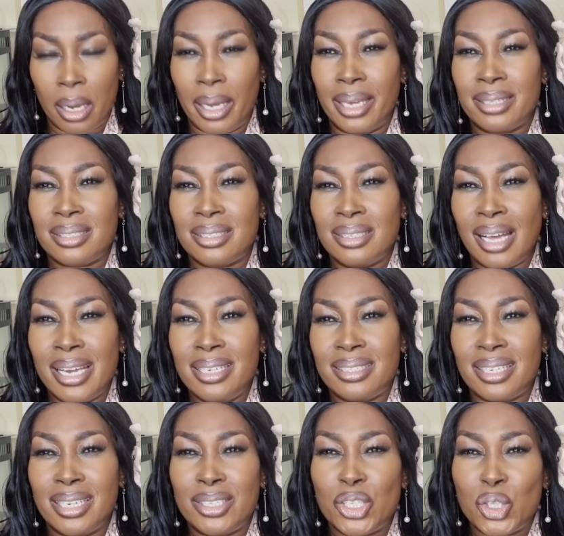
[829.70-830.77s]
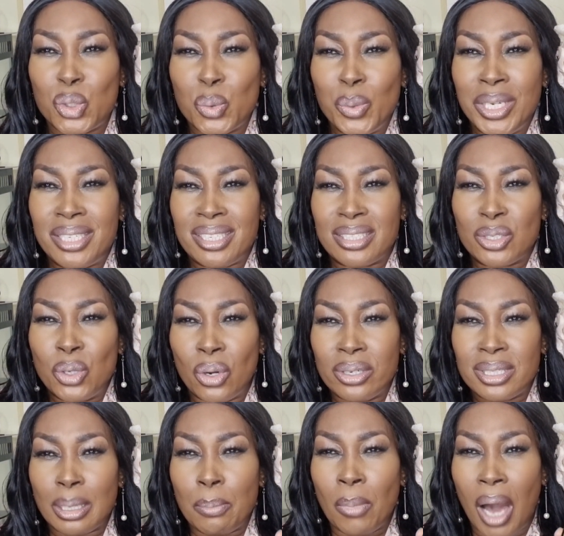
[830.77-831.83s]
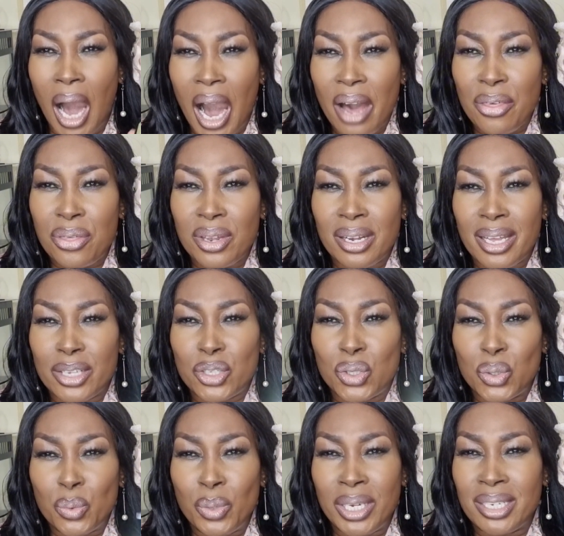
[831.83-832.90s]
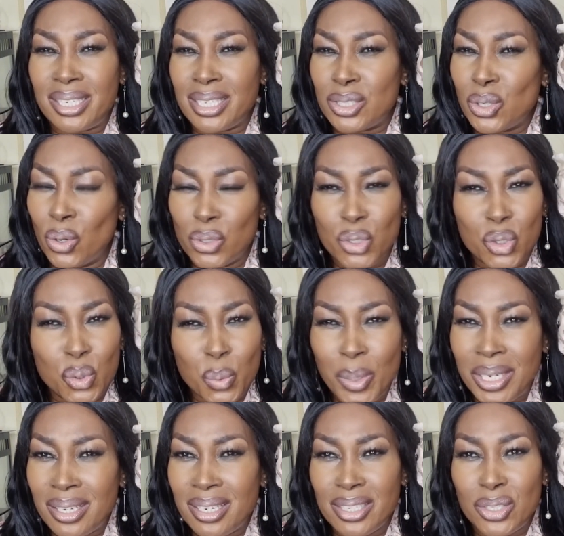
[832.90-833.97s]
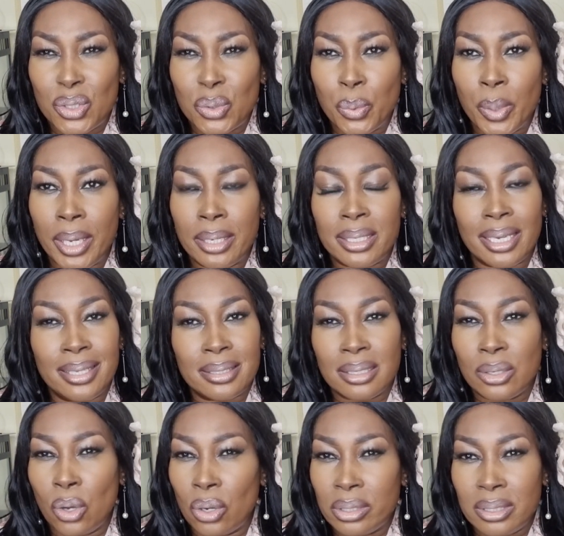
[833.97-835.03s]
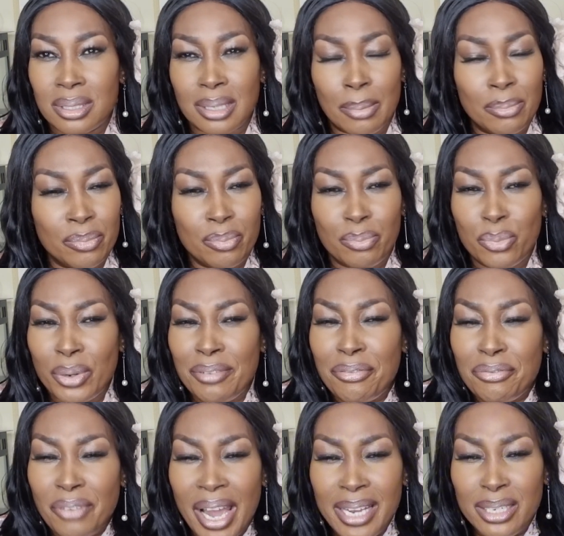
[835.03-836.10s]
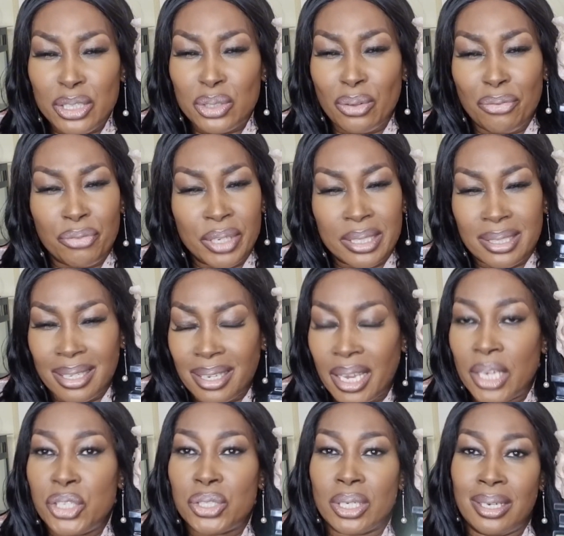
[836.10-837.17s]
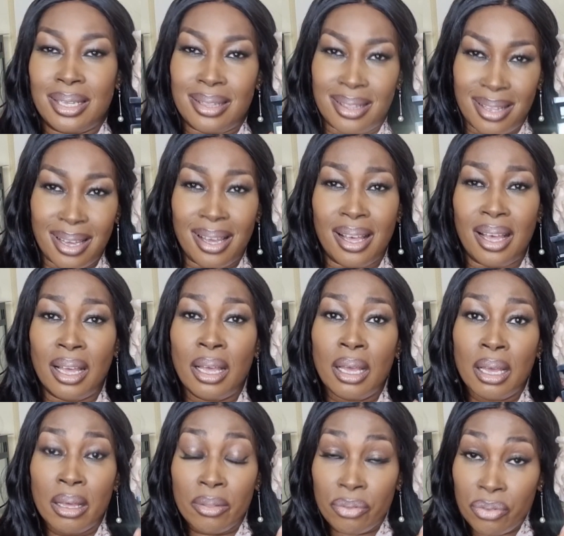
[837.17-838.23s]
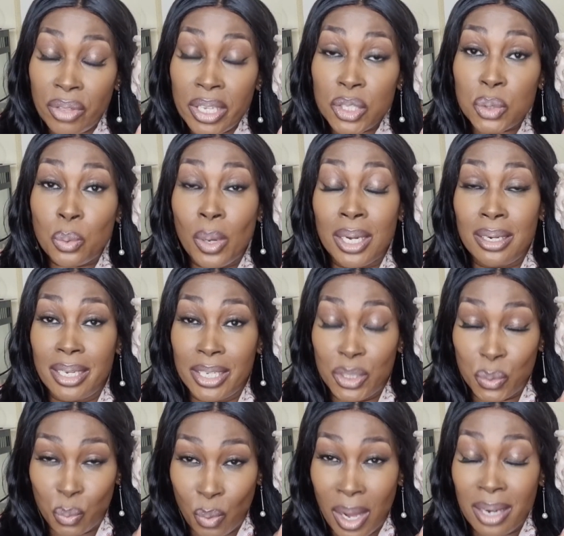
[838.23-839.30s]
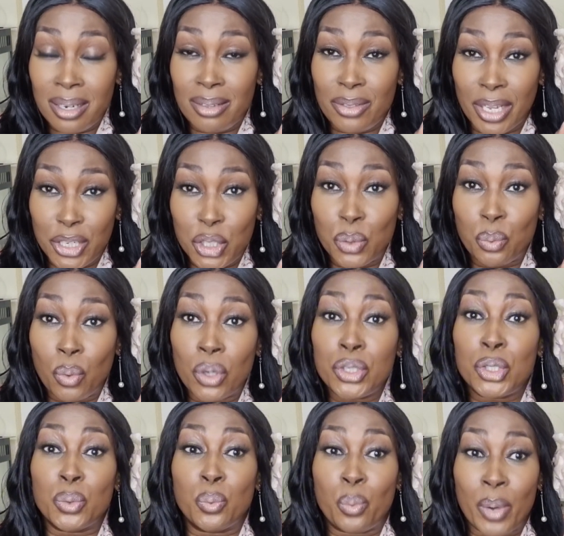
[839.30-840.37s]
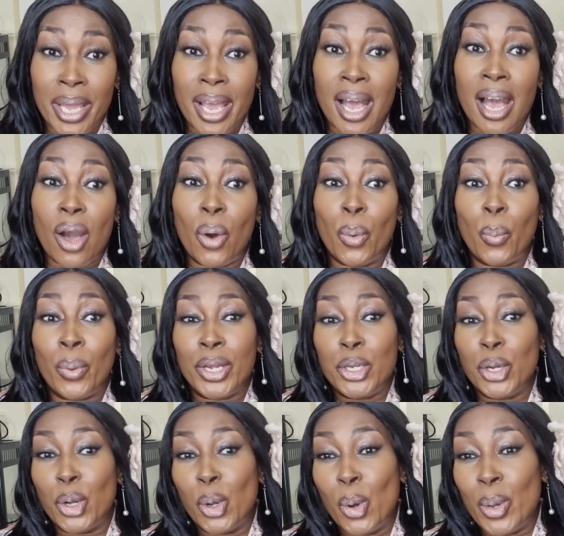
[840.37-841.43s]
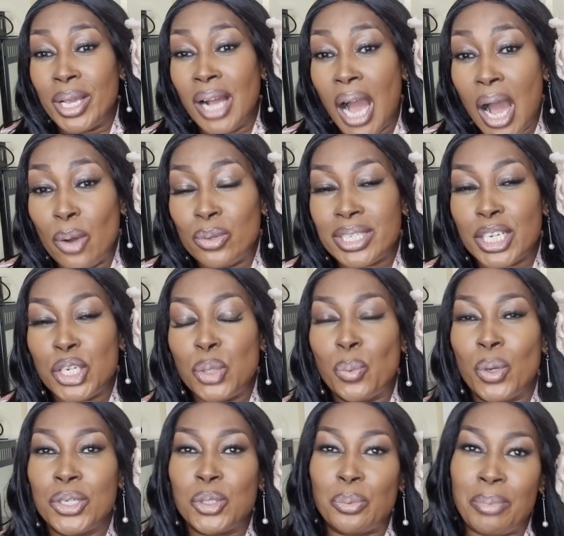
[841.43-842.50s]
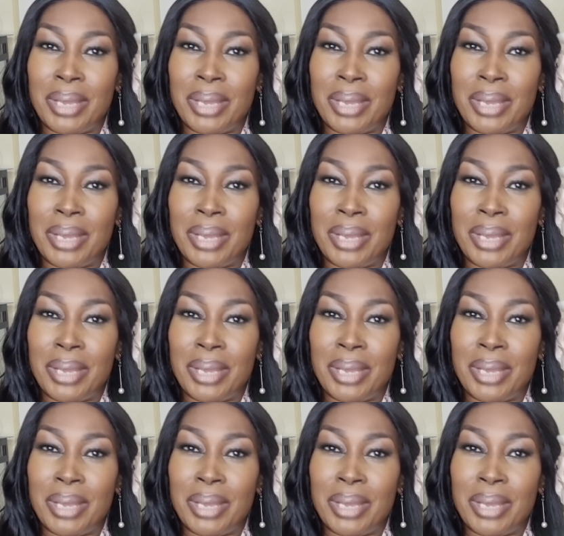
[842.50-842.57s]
It's nice, it's sweet, it's got some earthiness to it, it's got sweetness to it, it's got some refined sophistication in there. This one is one that you want to wear when you're going out and you want to